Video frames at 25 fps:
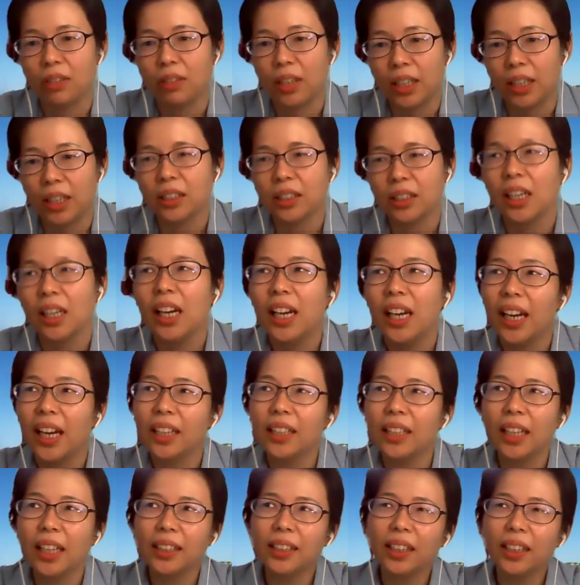right.
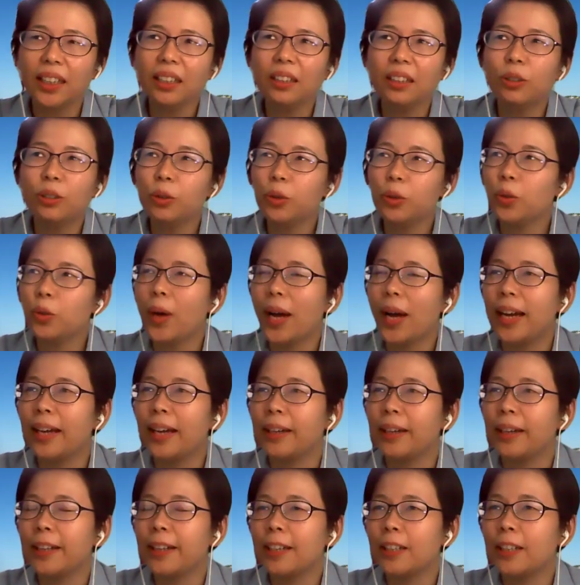And I think also
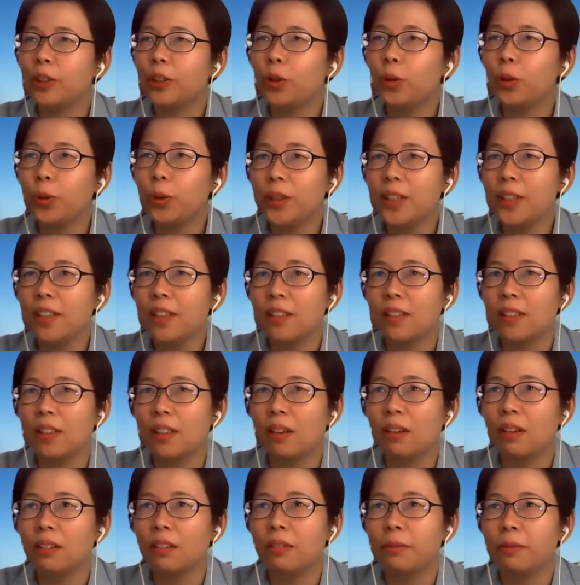I noticed a
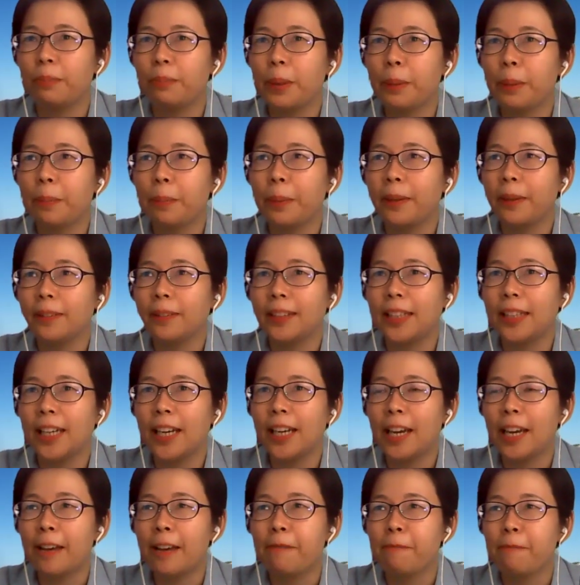lot of people,
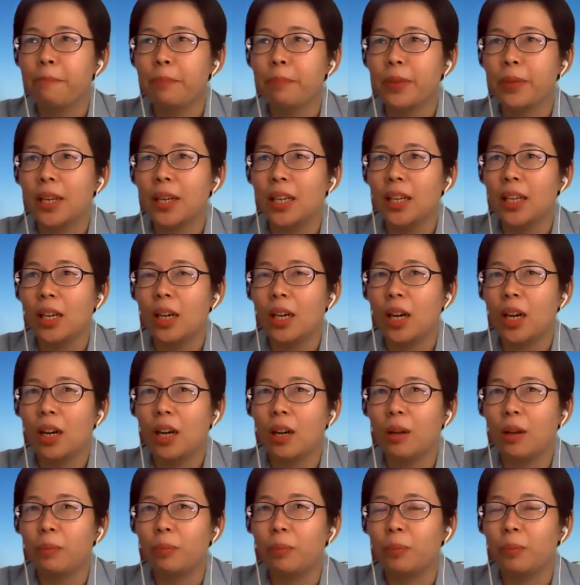
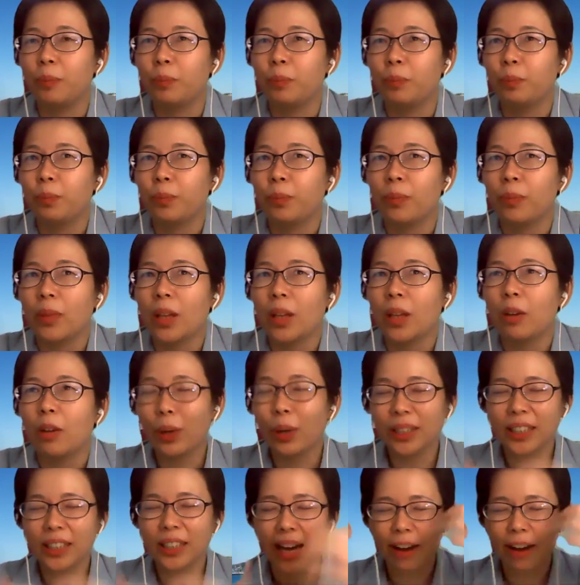um
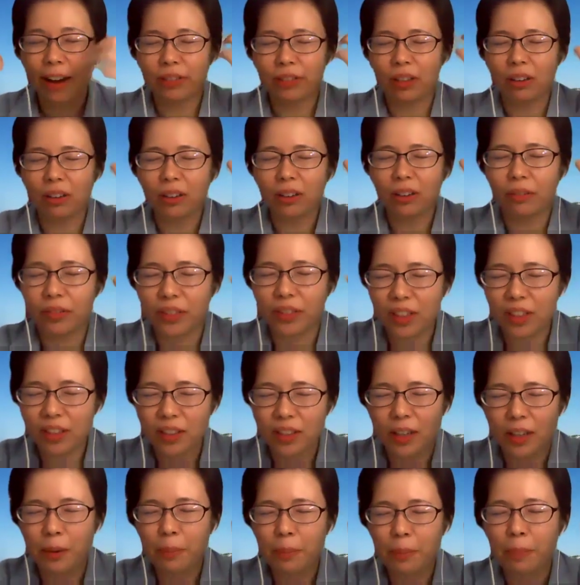when they have a lot of
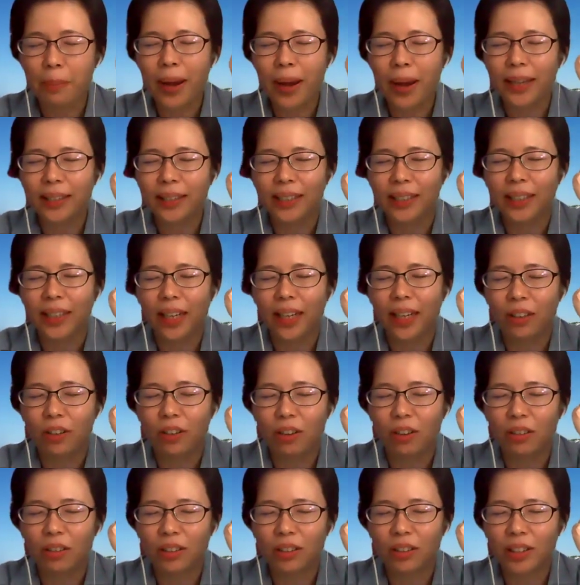things in mind, they
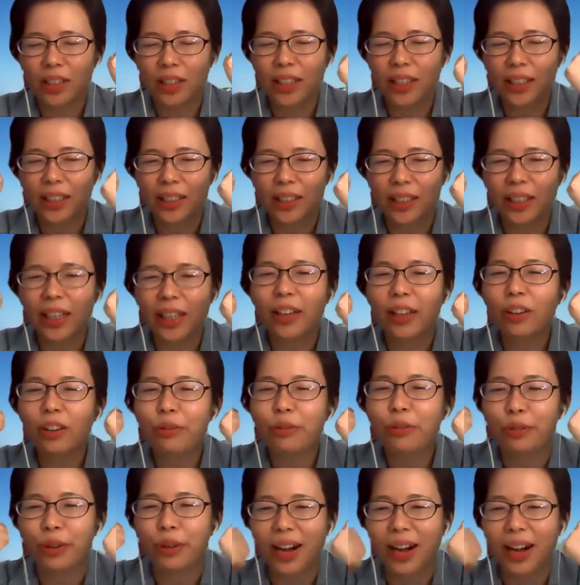
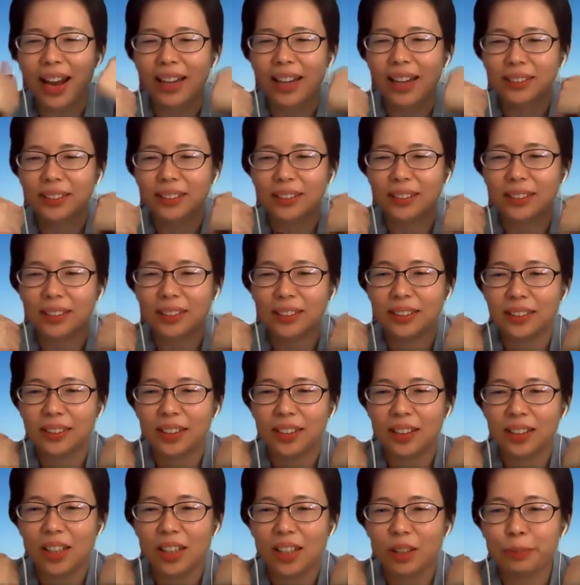cannot relax.
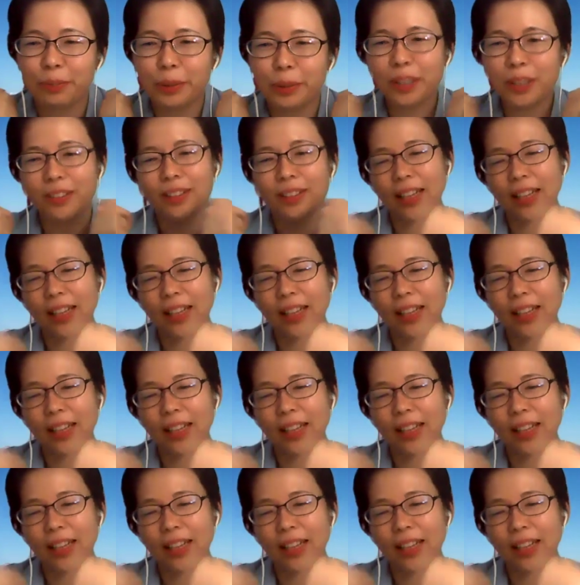Because